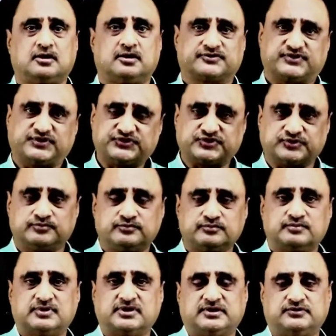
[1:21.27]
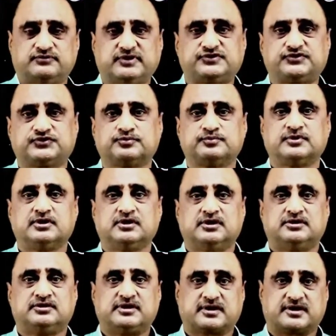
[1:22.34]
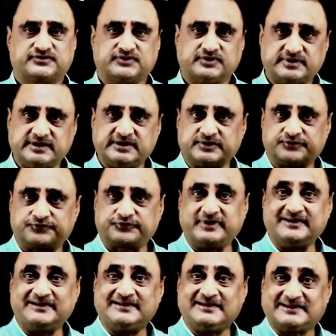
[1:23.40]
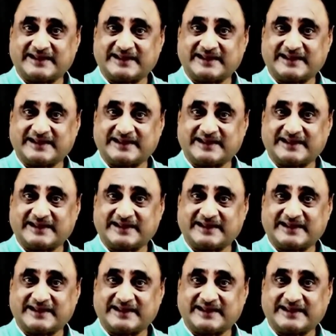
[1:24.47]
system in which there are certain different